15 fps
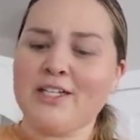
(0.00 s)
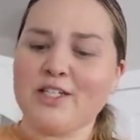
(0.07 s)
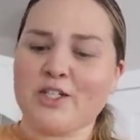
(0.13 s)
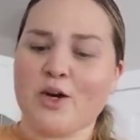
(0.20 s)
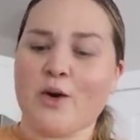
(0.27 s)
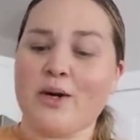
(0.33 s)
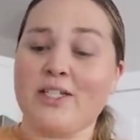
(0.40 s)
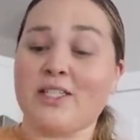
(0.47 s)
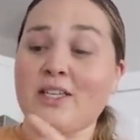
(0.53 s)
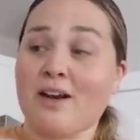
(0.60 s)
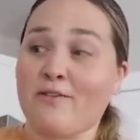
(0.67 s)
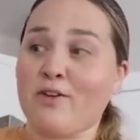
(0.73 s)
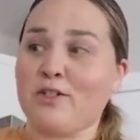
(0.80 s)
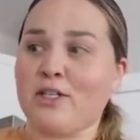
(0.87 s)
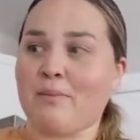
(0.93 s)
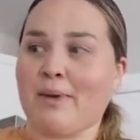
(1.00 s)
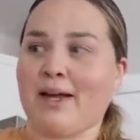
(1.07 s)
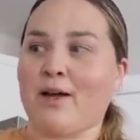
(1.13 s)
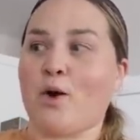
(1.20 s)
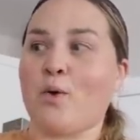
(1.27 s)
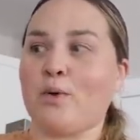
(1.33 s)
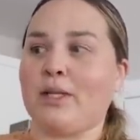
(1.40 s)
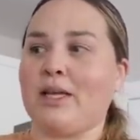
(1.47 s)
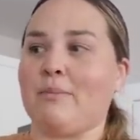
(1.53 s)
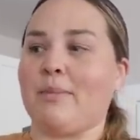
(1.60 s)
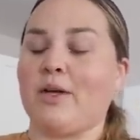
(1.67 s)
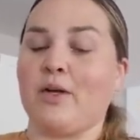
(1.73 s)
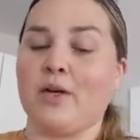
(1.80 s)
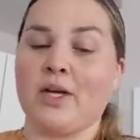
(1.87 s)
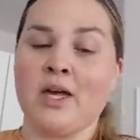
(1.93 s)
So instead of using my Oatly
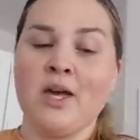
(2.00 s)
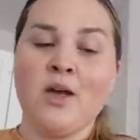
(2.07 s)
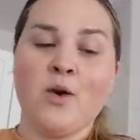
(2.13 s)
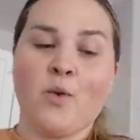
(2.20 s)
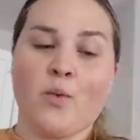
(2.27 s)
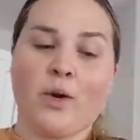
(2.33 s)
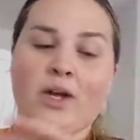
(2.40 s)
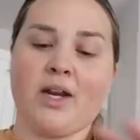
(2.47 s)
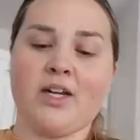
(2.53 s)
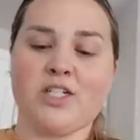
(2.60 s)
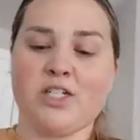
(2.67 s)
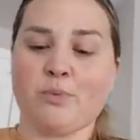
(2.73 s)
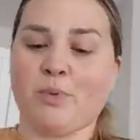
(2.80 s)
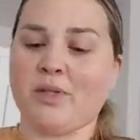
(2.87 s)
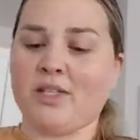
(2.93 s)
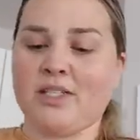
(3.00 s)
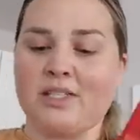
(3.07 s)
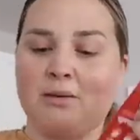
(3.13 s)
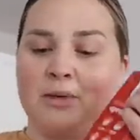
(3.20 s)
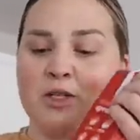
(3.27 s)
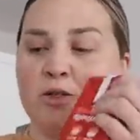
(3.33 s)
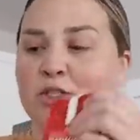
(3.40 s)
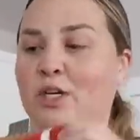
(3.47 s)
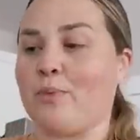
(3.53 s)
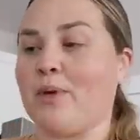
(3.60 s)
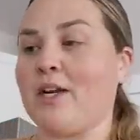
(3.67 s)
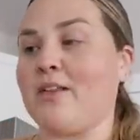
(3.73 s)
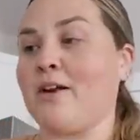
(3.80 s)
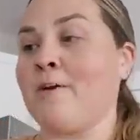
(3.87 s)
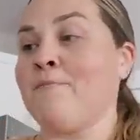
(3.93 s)
milk, we're gonna just put the Cinnamon Dolce
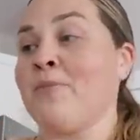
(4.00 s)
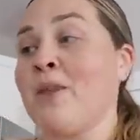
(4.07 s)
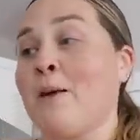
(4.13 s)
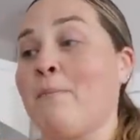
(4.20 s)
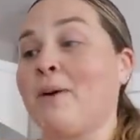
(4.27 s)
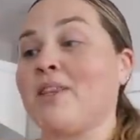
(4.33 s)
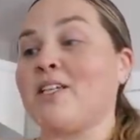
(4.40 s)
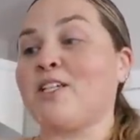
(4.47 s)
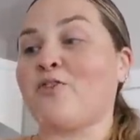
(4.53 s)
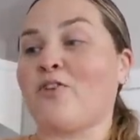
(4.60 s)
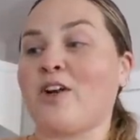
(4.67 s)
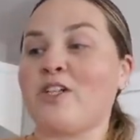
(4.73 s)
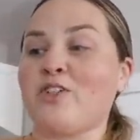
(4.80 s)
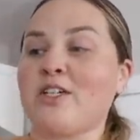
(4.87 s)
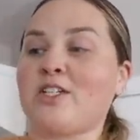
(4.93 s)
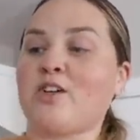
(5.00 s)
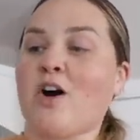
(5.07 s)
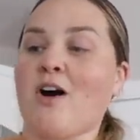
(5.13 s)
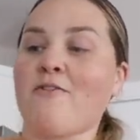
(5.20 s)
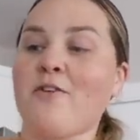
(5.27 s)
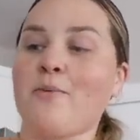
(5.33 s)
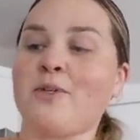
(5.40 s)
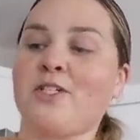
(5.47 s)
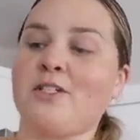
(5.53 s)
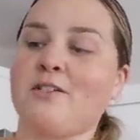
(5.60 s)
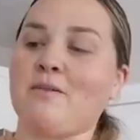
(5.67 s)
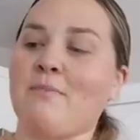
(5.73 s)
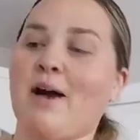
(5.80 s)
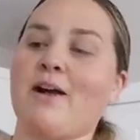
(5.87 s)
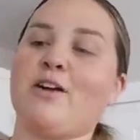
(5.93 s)
one in there. But this Frederick's coffee, which is
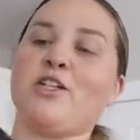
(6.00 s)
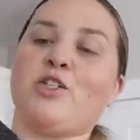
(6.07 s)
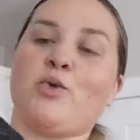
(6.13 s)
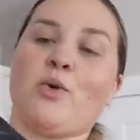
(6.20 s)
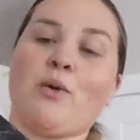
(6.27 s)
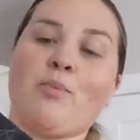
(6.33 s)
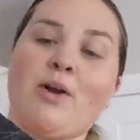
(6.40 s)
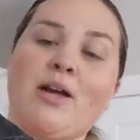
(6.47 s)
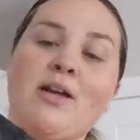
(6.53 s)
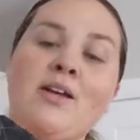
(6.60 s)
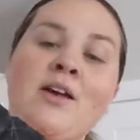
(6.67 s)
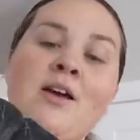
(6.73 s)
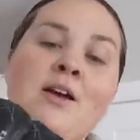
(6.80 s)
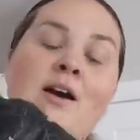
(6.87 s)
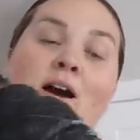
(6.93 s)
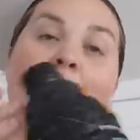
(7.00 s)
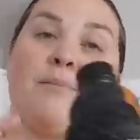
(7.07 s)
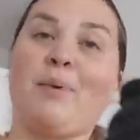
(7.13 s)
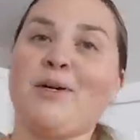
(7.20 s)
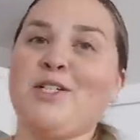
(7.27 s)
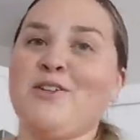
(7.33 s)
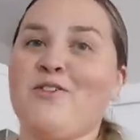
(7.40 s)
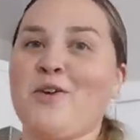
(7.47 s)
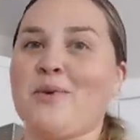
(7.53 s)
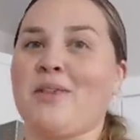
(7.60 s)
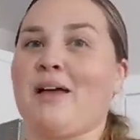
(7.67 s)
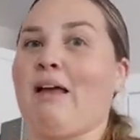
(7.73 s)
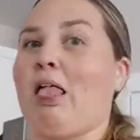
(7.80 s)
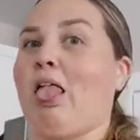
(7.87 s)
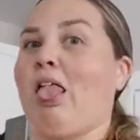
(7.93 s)
the Meijer store brand, a bunch of you were
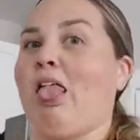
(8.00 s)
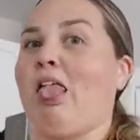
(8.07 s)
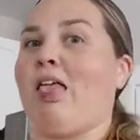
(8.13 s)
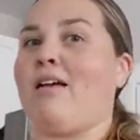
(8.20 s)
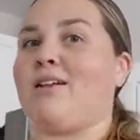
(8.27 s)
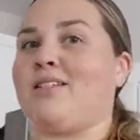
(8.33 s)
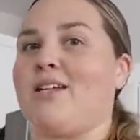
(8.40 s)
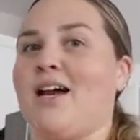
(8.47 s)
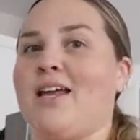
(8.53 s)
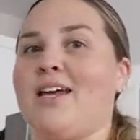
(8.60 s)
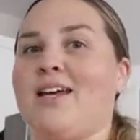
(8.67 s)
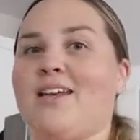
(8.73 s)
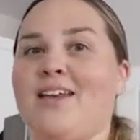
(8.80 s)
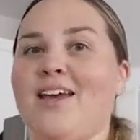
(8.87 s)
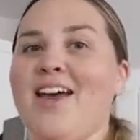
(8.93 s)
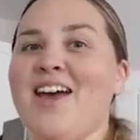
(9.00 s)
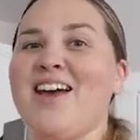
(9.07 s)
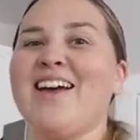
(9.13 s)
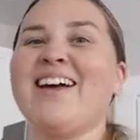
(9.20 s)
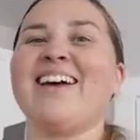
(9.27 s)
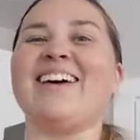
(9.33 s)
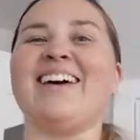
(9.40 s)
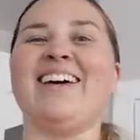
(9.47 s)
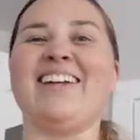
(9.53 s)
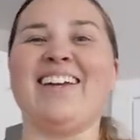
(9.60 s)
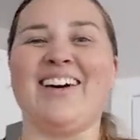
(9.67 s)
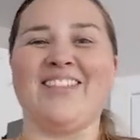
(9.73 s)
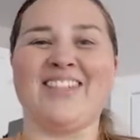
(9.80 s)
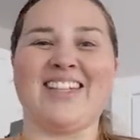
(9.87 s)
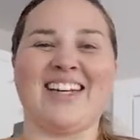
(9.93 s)
like, it's not it.
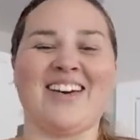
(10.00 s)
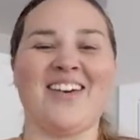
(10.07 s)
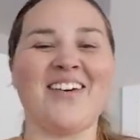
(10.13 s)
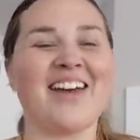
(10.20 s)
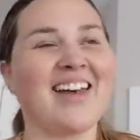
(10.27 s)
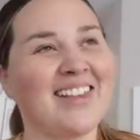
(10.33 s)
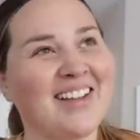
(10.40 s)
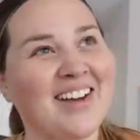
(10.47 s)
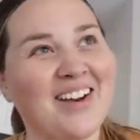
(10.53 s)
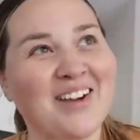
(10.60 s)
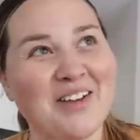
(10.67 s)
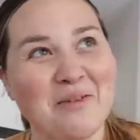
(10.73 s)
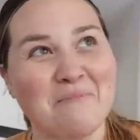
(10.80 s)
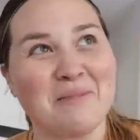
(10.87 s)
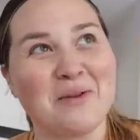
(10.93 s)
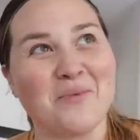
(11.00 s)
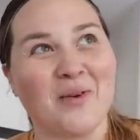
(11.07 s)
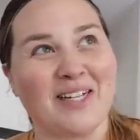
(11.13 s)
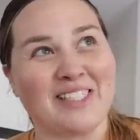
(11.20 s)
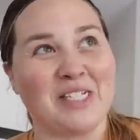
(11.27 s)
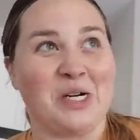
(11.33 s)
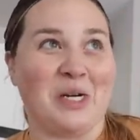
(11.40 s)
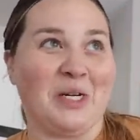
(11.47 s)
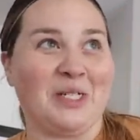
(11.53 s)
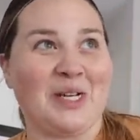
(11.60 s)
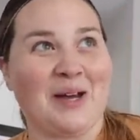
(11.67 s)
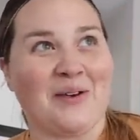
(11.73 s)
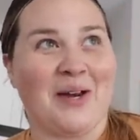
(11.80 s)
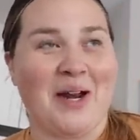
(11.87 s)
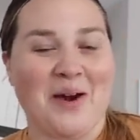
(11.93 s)
I was like, okay, look at all you Midwesterners
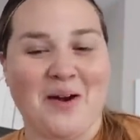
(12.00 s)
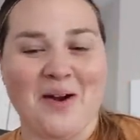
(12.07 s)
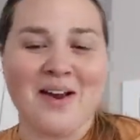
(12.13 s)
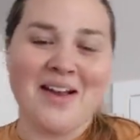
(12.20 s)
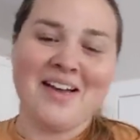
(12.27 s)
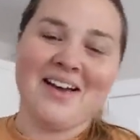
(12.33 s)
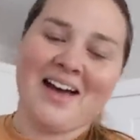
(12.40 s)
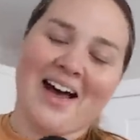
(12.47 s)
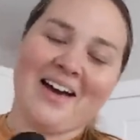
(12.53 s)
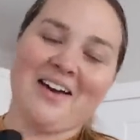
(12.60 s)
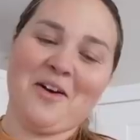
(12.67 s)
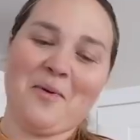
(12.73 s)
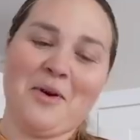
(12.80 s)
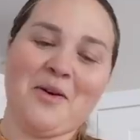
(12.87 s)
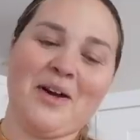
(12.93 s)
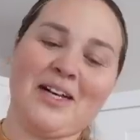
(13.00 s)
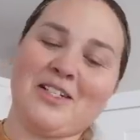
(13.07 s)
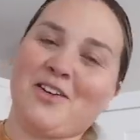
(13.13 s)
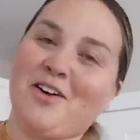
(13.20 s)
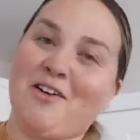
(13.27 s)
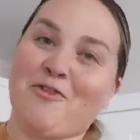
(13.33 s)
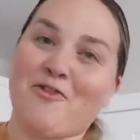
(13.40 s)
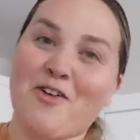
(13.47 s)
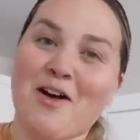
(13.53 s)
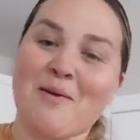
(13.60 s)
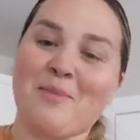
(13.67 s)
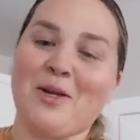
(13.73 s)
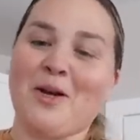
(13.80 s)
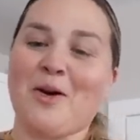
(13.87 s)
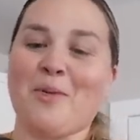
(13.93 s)
out here. I don't know where you guys are all
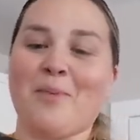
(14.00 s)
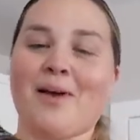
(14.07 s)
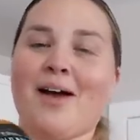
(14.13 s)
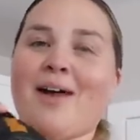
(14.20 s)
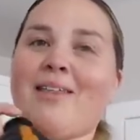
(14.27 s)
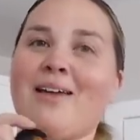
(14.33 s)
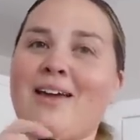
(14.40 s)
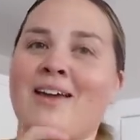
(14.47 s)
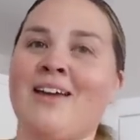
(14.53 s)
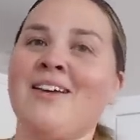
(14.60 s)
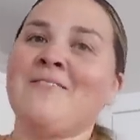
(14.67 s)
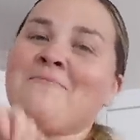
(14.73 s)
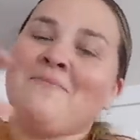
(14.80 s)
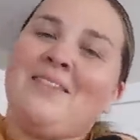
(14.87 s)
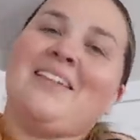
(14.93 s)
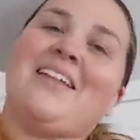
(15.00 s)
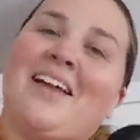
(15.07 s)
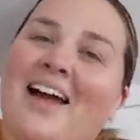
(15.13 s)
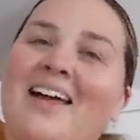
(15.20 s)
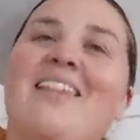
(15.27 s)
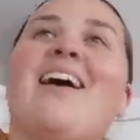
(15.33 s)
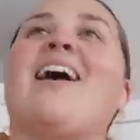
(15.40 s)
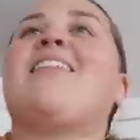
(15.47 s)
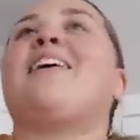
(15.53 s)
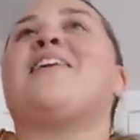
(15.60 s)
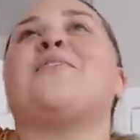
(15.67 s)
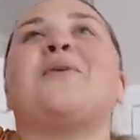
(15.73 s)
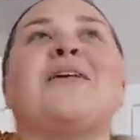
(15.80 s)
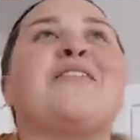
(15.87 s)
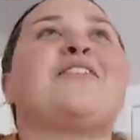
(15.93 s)
from, you know, but I like, I, I
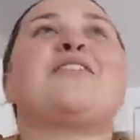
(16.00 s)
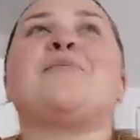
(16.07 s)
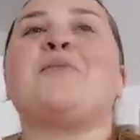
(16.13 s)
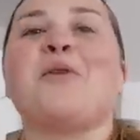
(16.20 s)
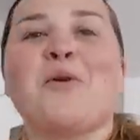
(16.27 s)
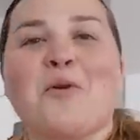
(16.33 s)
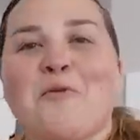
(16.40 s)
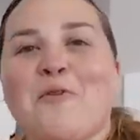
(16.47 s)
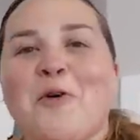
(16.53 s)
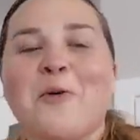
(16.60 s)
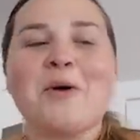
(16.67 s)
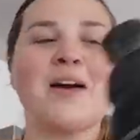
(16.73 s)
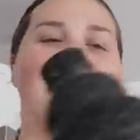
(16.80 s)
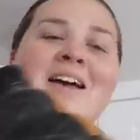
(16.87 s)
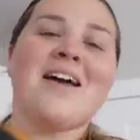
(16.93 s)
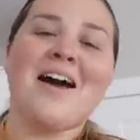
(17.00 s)
like knowing there's some local folk.